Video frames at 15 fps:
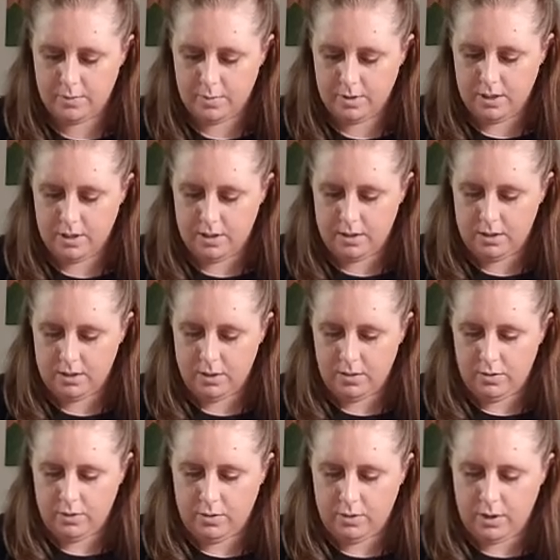1,
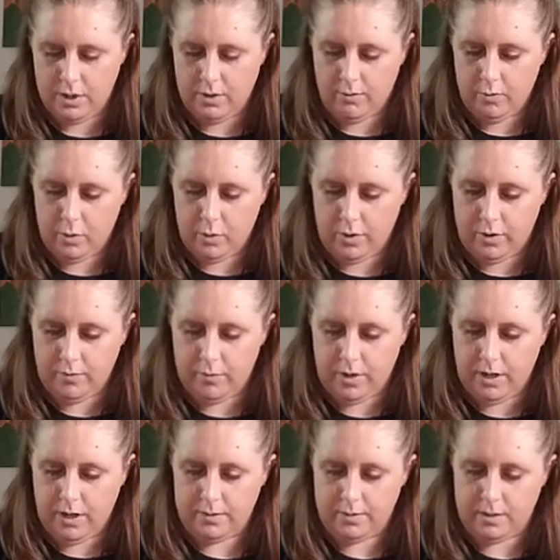2, 3, 4,
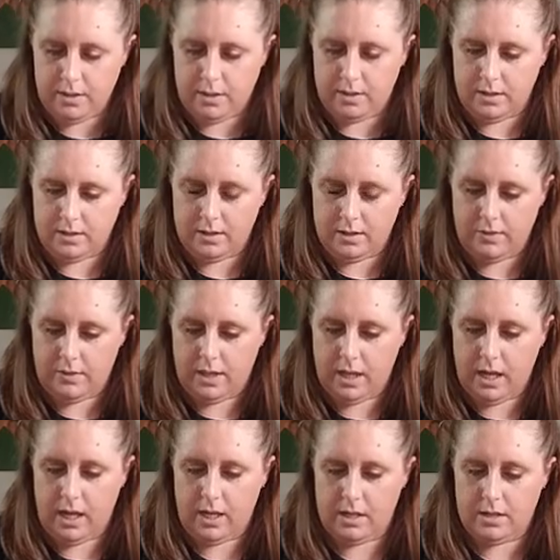5, 6, 7,
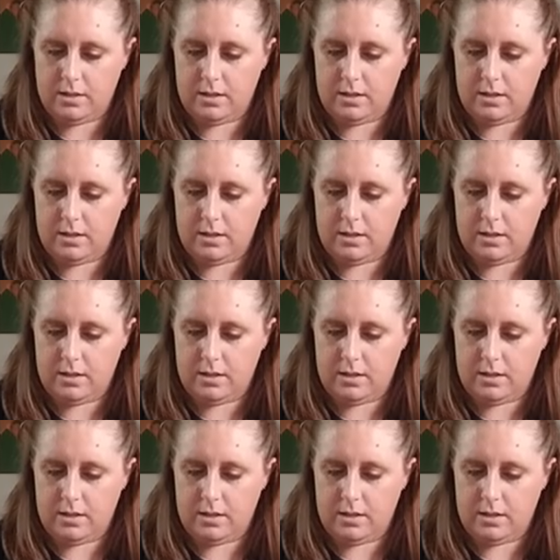8.